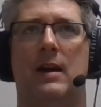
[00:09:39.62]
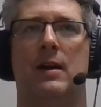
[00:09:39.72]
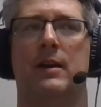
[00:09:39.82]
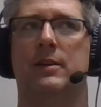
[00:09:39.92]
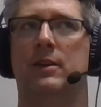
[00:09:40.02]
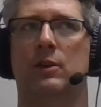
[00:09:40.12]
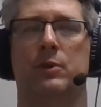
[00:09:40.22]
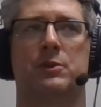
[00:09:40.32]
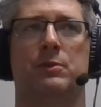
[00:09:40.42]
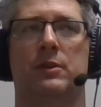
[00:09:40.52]

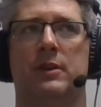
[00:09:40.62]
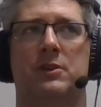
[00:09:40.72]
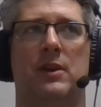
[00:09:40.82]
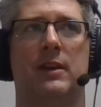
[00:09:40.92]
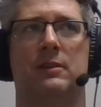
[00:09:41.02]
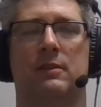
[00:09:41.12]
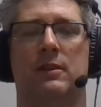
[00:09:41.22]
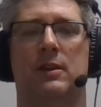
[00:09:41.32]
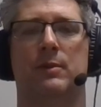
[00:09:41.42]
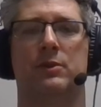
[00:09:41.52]
it's really exciting to
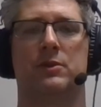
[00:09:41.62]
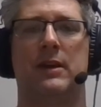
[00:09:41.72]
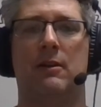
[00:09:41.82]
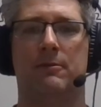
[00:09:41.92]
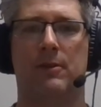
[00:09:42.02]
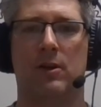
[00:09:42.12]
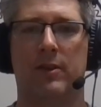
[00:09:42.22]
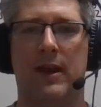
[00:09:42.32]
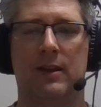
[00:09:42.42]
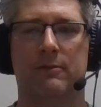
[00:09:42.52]
think about just how far
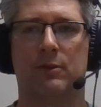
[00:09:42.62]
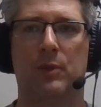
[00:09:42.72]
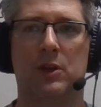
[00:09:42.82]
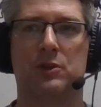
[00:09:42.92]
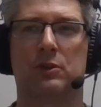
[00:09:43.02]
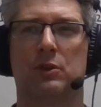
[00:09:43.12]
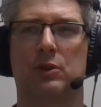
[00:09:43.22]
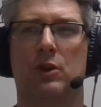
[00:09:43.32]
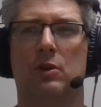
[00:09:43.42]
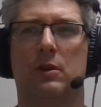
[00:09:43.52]
that information could
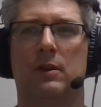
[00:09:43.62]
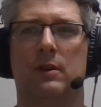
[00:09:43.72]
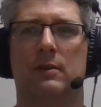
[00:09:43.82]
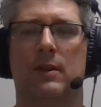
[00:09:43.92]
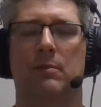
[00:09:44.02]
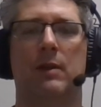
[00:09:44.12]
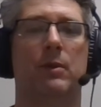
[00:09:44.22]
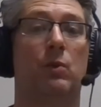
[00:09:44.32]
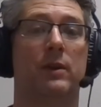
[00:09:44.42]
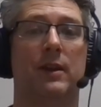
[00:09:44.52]
go. And maybe
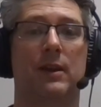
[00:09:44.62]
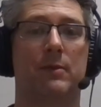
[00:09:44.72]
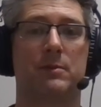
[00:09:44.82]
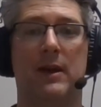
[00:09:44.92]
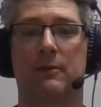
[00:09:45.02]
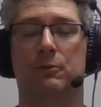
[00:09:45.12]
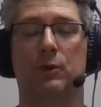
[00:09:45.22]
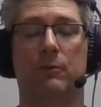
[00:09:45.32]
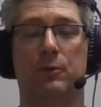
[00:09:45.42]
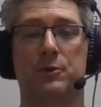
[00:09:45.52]
one day it comes back
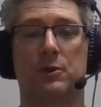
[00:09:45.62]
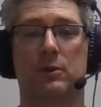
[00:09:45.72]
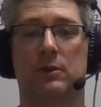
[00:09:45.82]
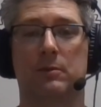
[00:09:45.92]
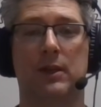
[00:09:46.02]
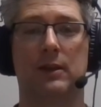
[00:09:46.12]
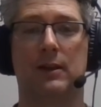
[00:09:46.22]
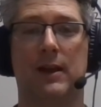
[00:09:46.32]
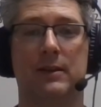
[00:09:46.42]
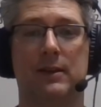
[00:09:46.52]
full circle to me in
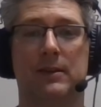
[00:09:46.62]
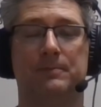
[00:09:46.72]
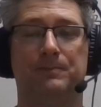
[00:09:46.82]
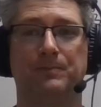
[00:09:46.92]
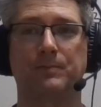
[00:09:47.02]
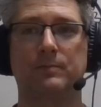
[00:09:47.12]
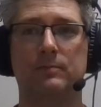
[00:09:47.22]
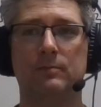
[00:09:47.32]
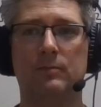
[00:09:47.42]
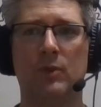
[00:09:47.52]
an idea
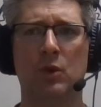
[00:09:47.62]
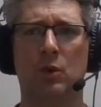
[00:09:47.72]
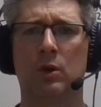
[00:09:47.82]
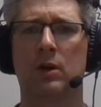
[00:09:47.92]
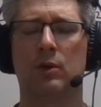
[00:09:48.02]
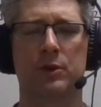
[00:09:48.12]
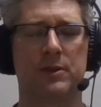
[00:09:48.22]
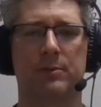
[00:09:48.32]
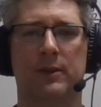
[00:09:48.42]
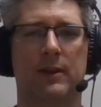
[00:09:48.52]
or
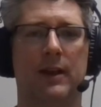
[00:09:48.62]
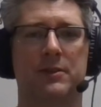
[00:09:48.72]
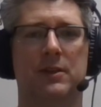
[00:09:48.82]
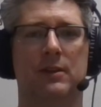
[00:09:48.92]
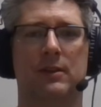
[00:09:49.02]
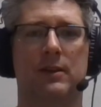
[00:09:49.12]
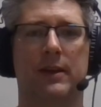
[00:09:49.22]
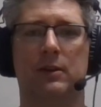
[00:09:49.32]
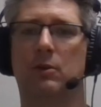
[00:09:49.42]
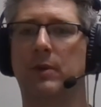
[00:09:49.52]
something that I see that I
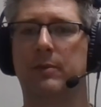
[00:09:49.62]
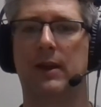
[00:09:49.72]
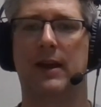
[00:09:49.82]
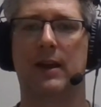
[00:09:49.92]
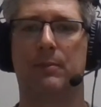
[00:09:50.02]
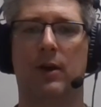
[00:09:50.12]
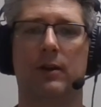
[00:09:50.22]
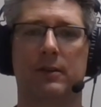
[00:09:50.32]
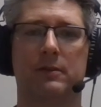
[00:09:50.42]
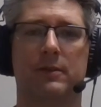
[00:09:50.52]
know maybe I had a
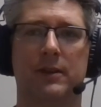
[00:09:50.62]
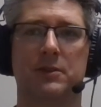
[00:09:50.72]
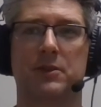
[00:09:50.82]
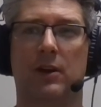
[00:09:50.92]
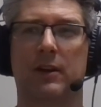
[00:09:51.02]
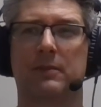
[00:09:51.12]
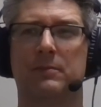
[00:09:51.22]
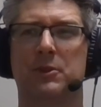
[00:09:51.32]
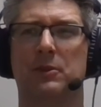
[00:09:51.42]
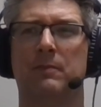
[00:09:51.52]
part in starting.
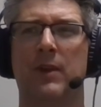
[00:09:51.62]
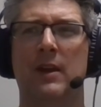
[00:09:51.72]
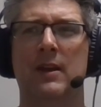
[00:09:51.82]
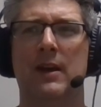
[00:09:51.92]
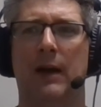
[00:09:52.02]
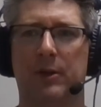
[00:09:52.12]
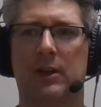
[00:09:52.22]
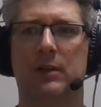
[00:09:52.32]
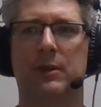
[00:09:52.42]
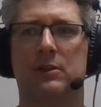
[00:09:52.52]
So I'm going to
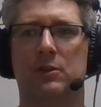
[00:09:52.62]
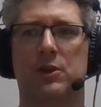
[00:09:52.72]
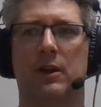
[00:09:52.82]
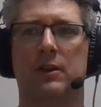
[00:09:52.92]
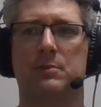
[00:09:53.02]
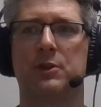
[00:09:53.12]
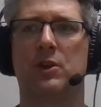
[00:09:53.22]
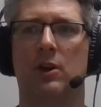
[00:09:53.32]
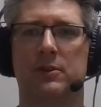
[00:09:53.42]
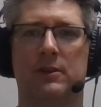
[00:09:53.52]
commit to sharing as much
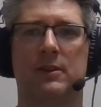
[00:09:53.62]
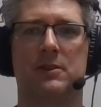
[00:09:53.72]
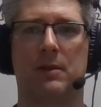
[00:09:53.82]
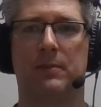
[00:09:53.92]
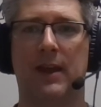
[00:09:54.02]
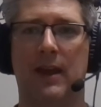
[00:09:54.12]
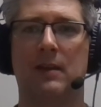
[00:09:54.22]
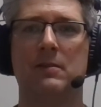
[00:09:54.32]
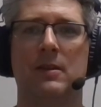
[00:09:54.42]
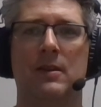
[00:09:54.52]
content as I can.